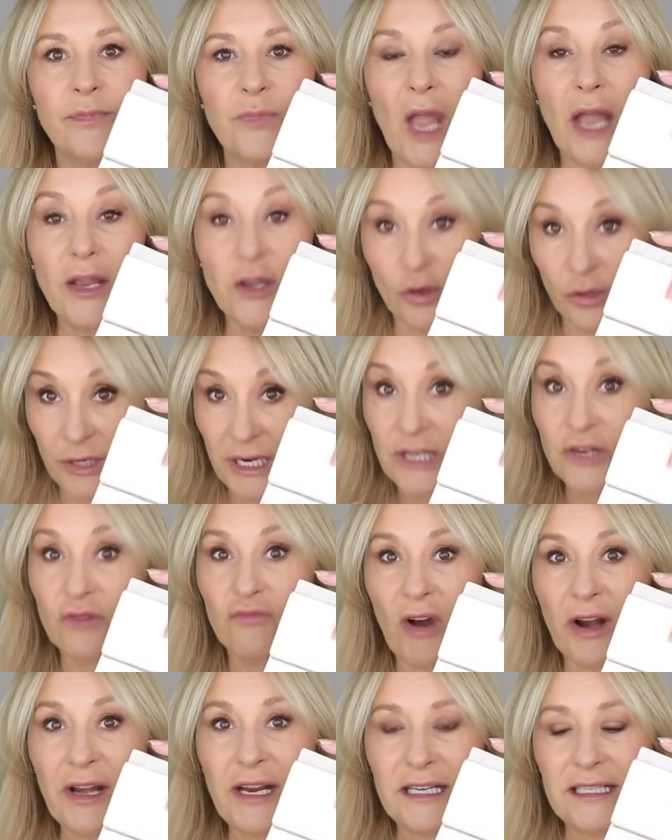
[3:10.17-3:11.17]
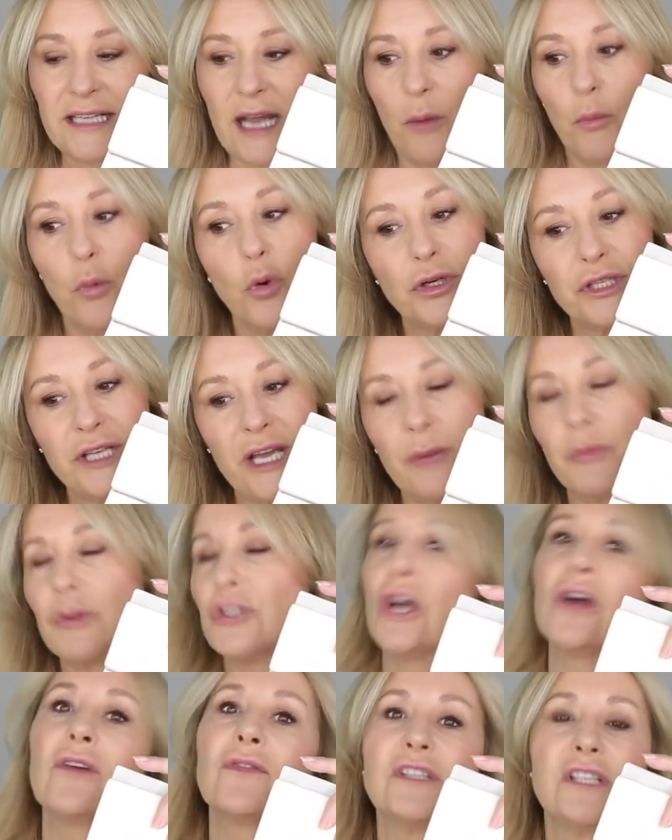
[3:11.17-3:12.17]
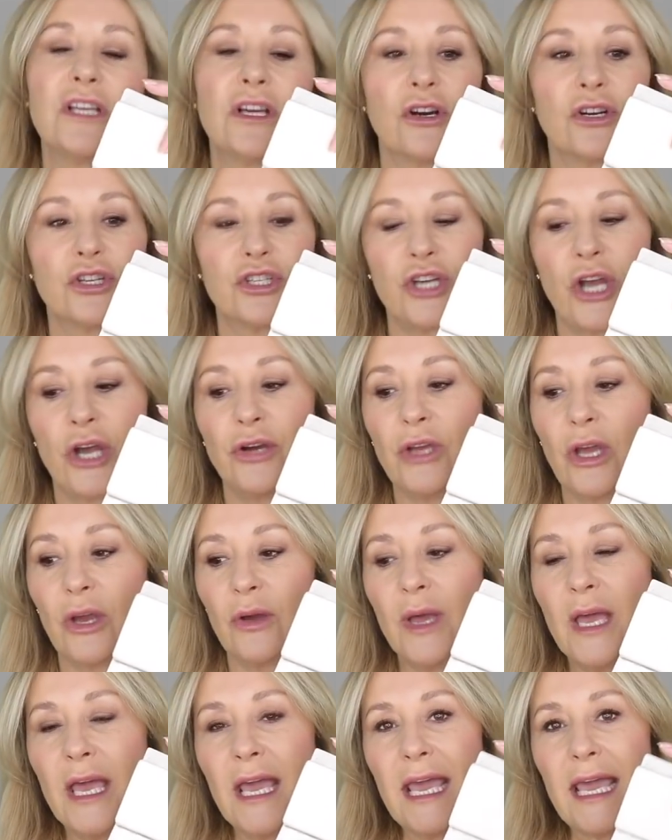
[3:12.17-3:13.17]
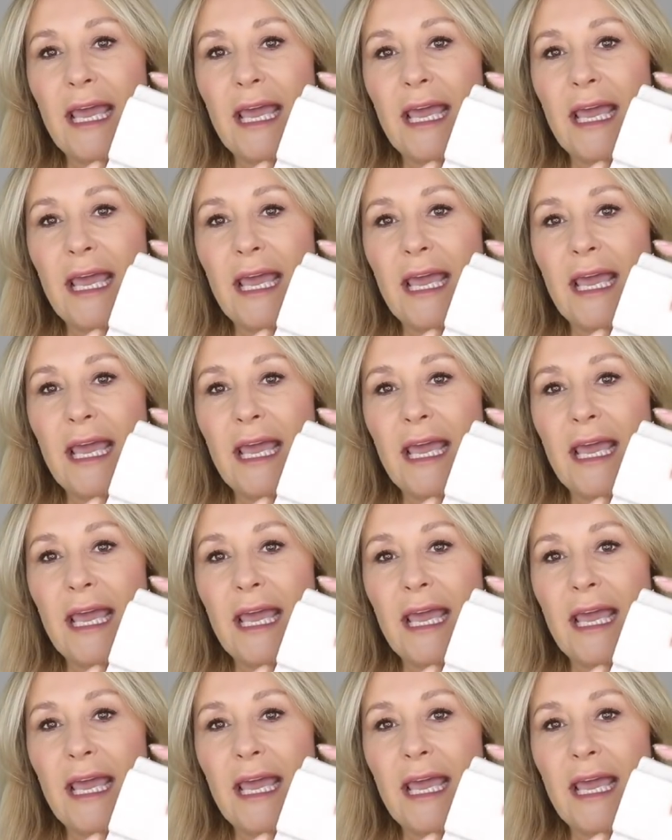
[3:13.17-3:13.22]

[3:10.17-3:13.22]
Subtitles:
and you'll need a running tap water here, which I obviously can't show you,